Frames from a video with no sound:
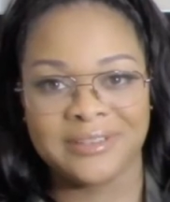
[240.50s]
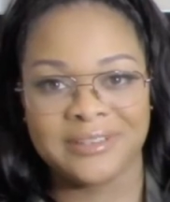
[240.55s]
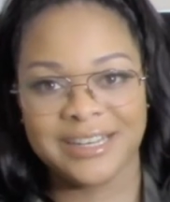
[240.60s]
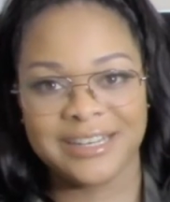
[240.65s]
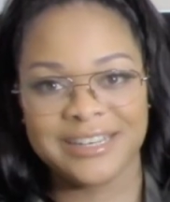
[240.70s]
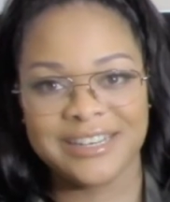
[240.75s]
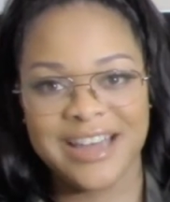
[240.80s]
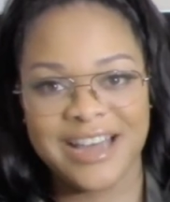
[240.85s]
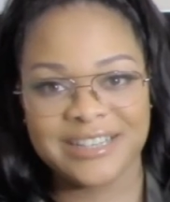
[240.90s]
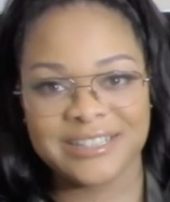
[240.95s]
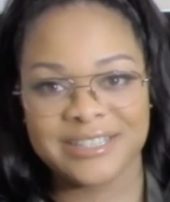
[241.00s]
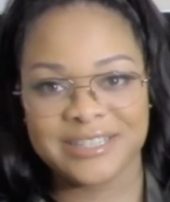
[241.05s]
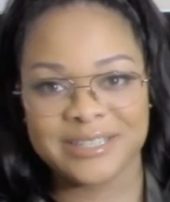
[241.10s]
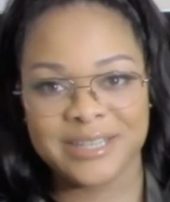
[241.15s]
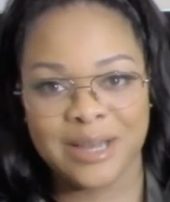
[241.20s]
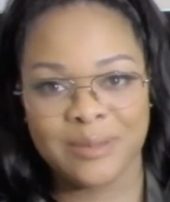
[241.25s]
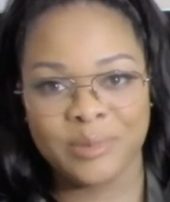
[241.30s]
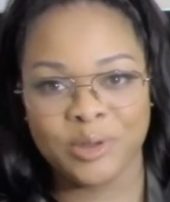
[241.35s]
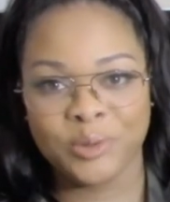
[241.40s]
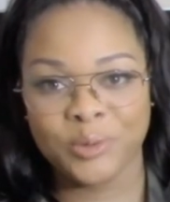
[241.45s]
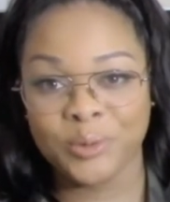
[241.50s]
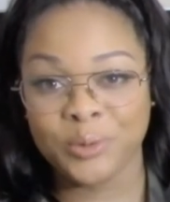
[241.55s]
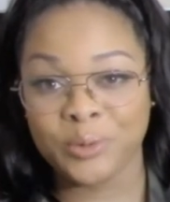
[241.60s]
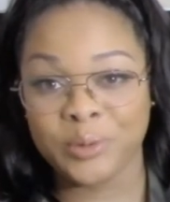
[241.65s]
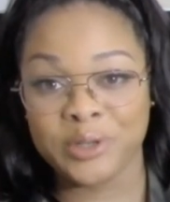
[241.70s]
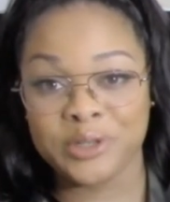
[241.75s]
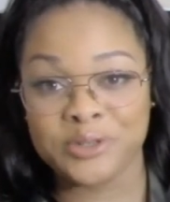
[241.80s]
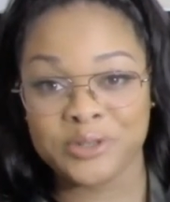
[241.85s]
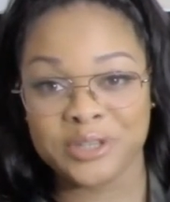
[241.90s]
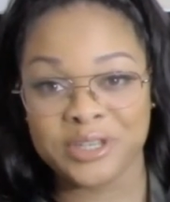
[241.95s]
Nazi zombie ghoul
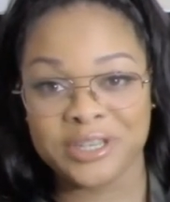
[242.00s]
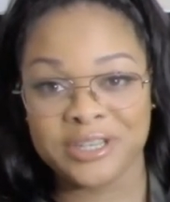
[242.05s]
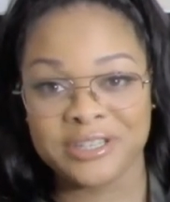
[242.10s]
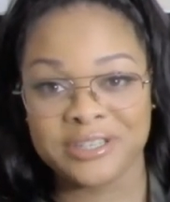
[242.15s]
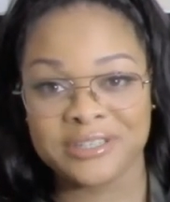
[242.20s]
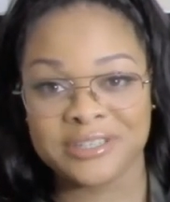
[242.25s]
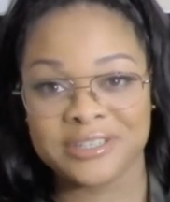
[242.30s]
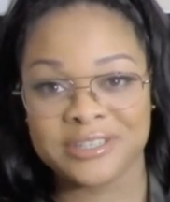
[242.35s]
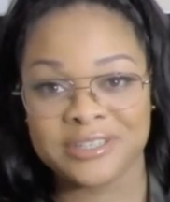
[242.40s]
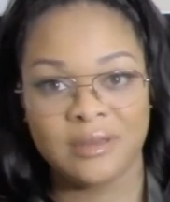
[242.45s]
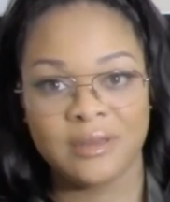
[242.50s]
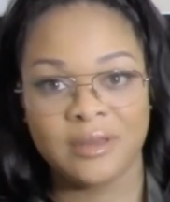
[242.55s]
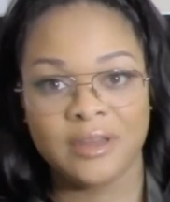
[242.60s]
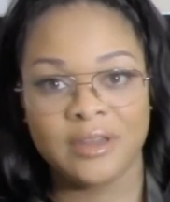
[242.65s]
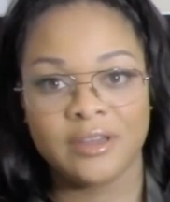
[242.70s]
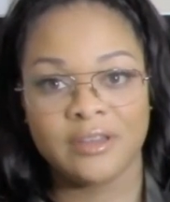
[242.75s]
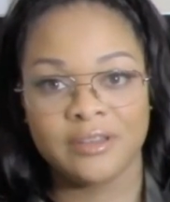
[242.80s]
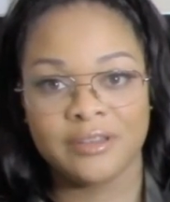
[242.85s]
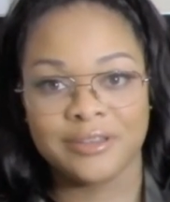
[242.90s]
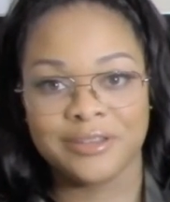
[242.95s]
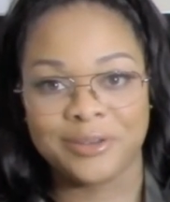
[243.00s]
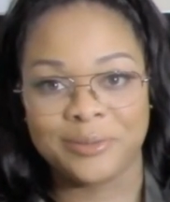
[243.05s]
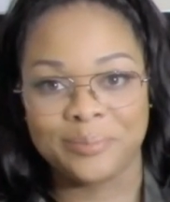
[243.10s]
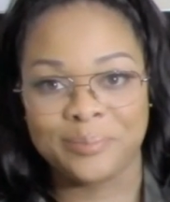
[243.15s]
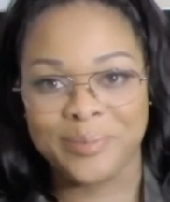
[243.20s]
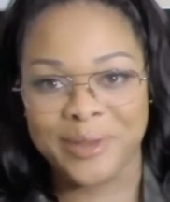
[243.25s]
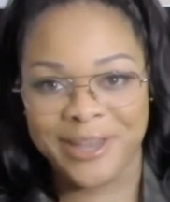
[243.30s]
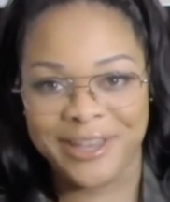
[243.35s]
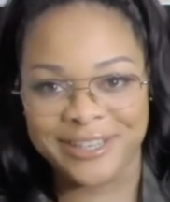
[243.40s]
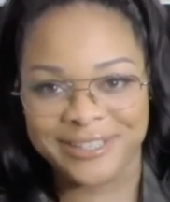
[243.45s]
creature things, you're
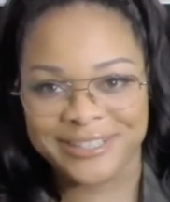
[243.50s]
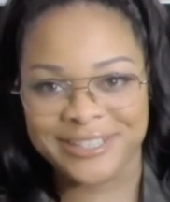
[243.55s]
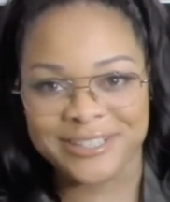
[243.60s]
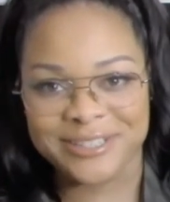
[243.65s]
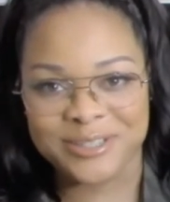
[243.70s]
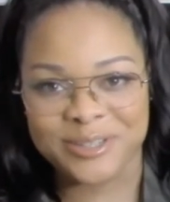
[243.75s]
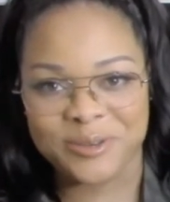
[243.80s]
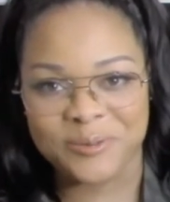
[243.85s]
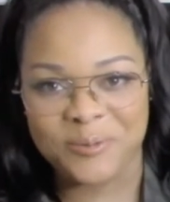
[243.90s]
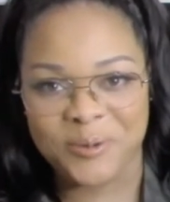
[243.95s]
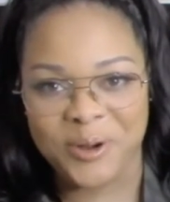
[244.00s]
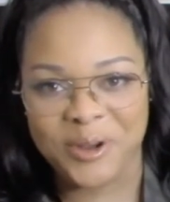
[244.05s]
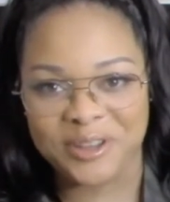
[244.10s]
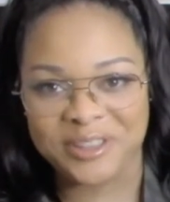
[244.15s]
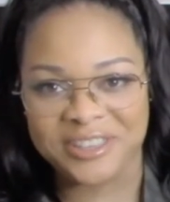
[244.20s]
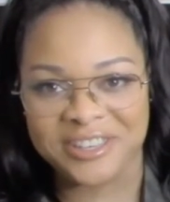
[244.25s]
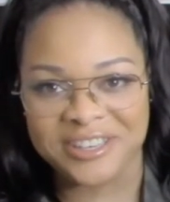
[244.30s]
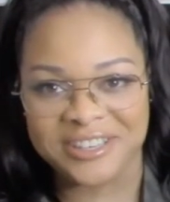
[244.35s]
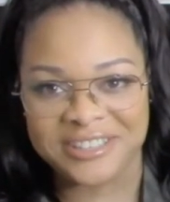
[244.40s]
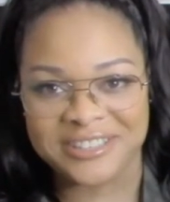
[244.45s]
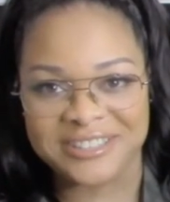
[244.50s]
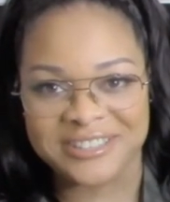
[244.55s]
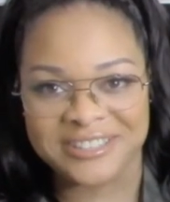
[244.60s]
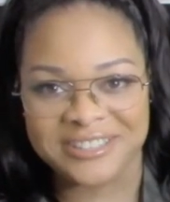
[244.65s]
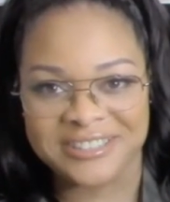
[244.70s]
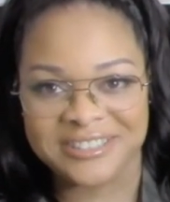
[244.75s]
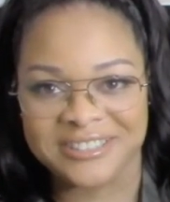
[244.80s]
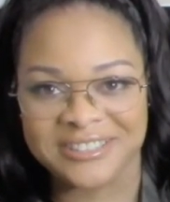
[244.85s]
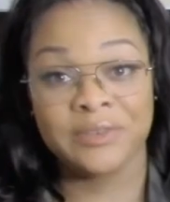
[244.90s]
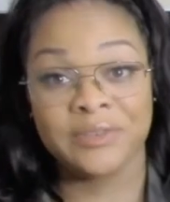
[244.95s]
paying attention to the wrong things.
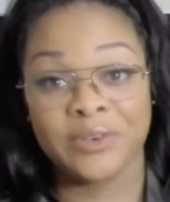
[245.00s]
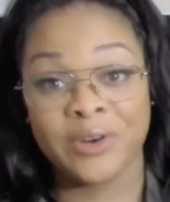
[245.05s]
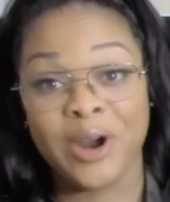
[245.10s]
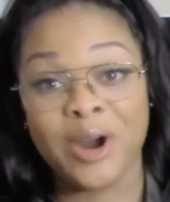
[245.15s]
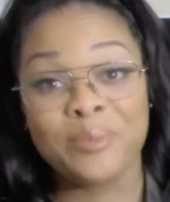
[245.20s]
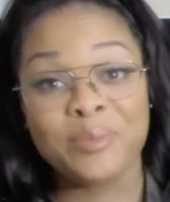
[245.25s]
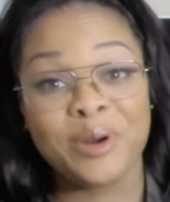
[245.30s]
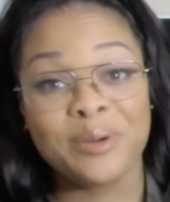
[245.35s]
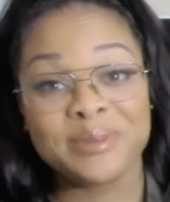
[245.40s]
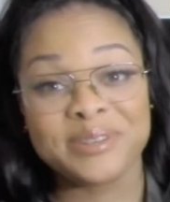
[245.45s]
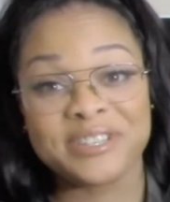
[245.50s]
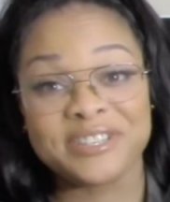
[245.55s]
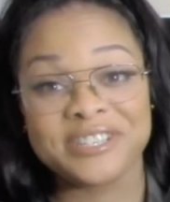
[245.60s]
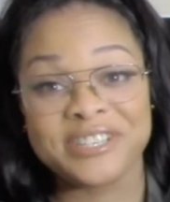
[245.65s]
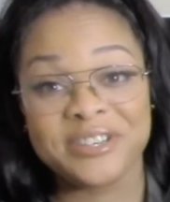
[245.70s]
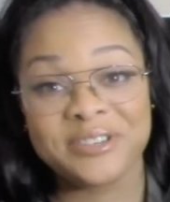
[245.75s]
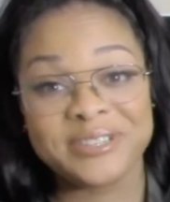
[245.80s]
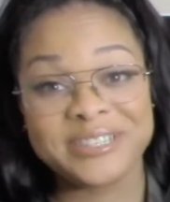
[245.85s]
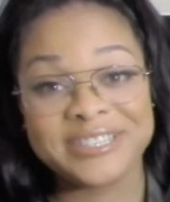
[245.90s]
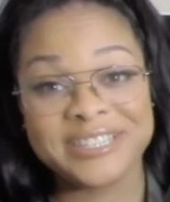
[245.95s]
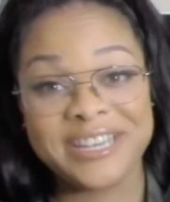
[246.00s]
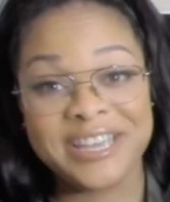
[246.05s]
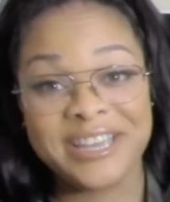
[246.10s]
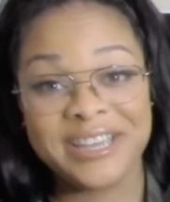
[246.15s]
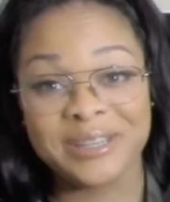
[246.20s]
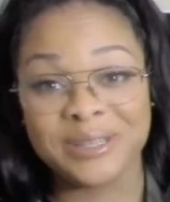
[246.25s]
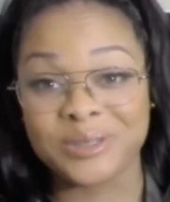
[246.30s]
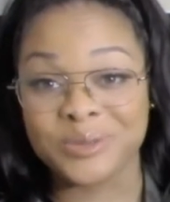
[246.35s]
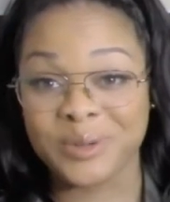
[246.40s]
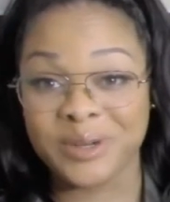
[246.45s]
For our purposes here today
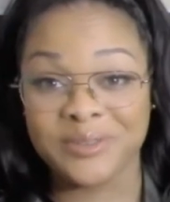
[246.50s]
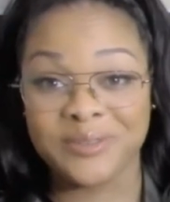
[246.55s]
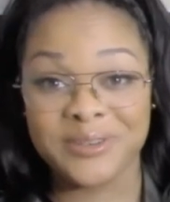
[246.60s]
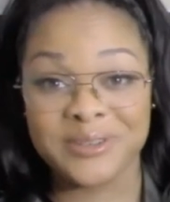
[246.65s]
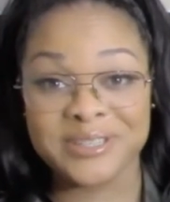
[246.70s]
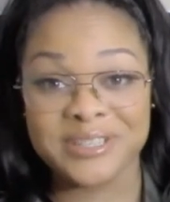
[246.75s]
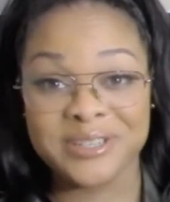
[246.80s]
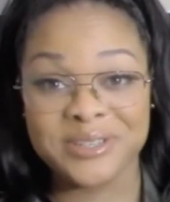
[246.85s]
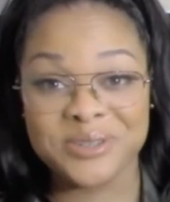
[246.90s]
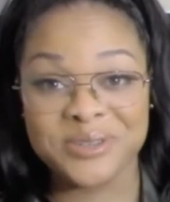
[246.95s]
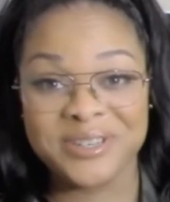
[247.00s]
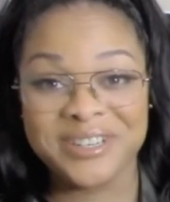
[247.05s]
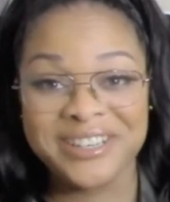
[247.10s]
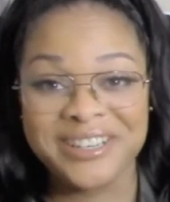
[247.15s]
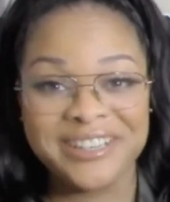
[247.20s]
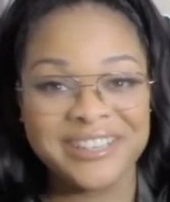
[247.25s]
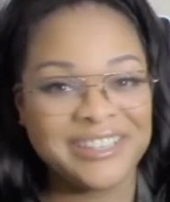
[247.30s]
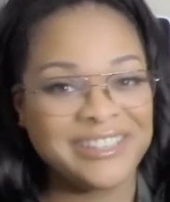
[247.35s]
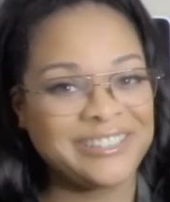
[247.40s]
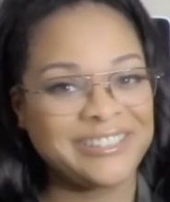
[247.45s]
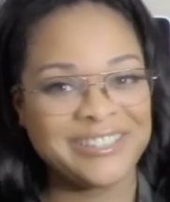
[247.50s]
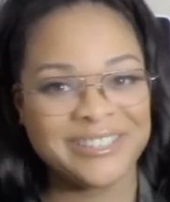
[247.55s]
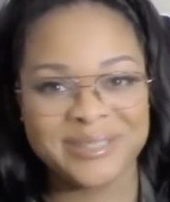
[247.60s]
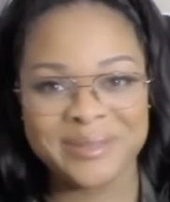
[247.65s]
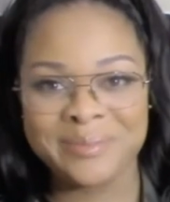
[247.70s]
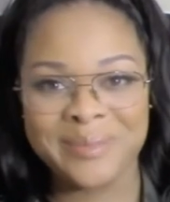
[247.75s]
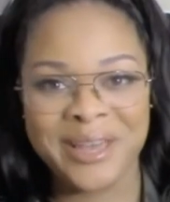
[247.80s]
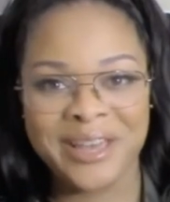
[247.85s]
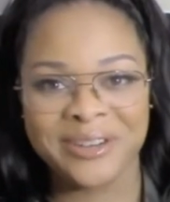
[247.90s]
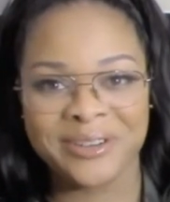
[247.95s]
in the 21st century, it
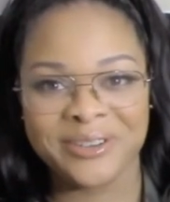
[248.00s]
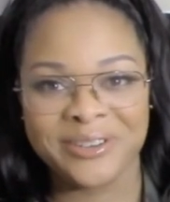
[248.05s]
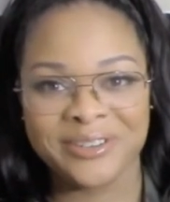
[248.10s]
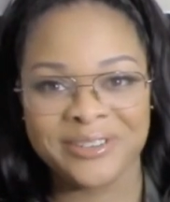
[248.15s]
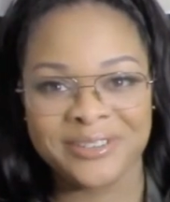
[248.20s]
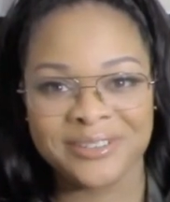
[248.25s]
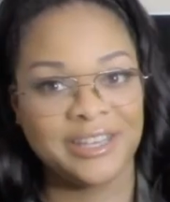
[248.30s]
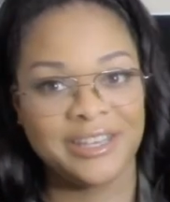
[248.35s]
doesn't matter.